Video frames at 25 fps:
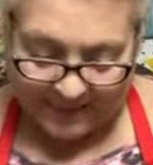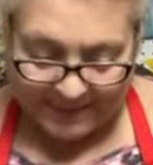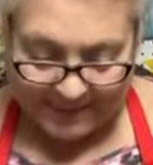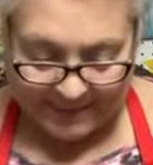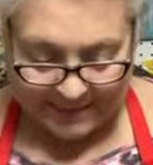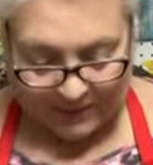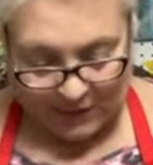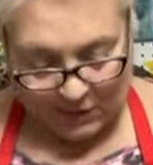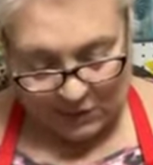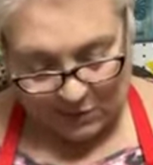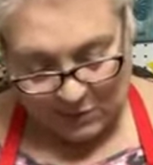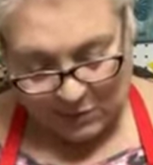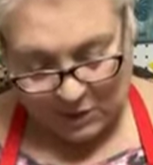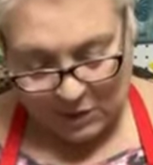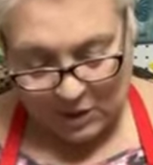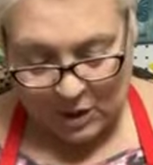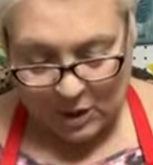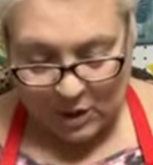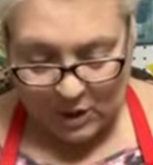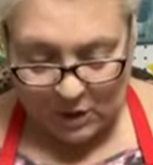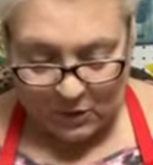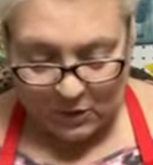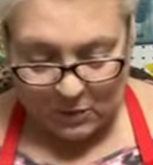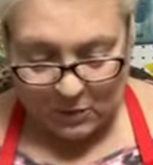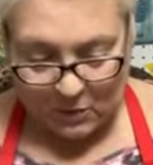I don't
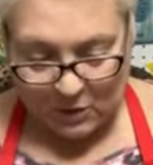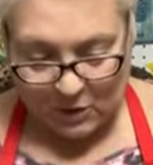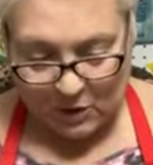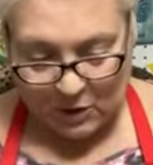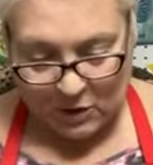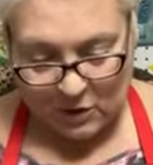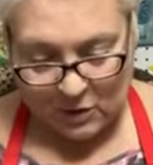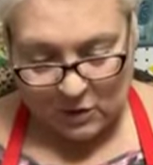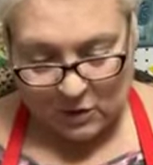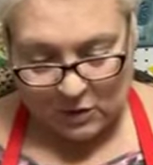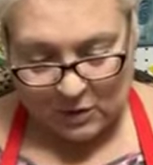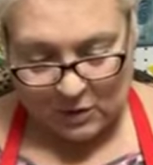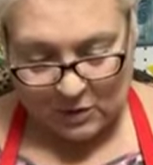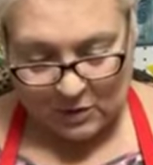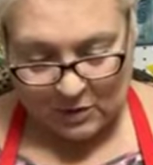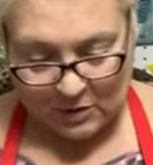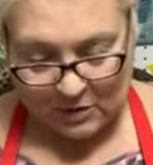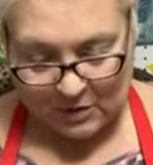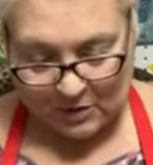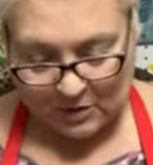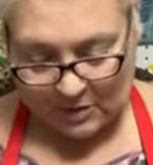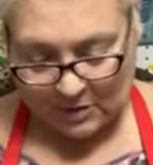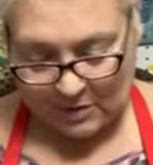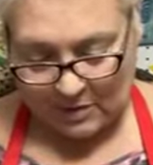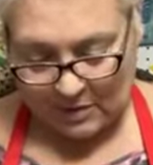know, y'all,
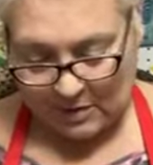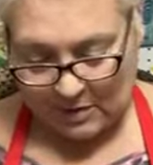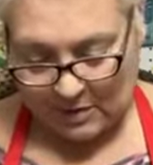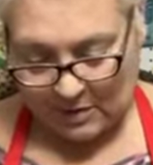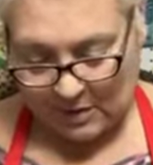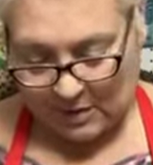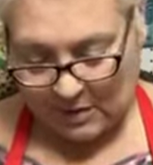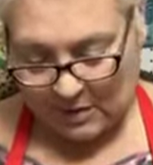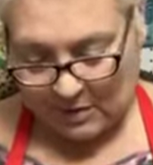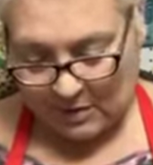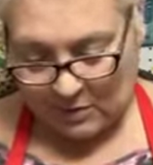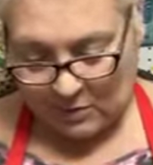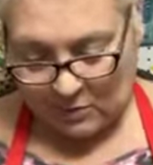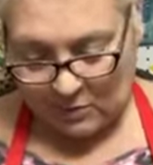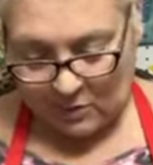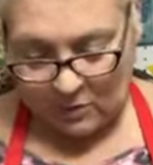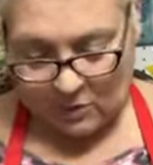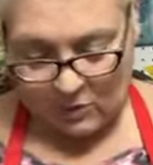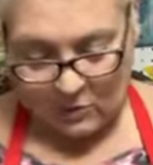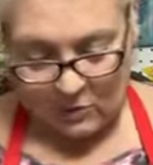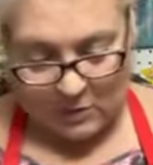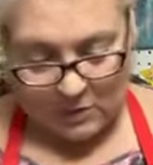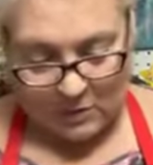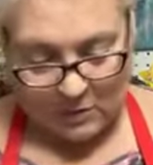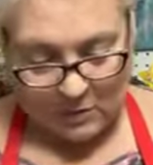
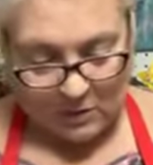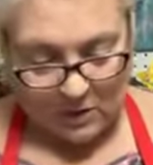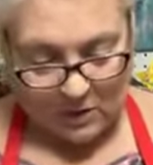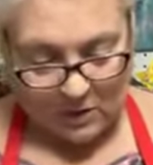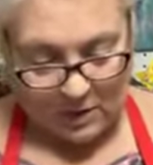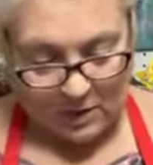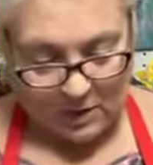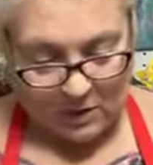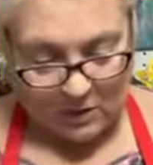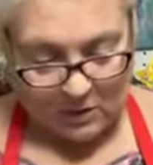which one I want to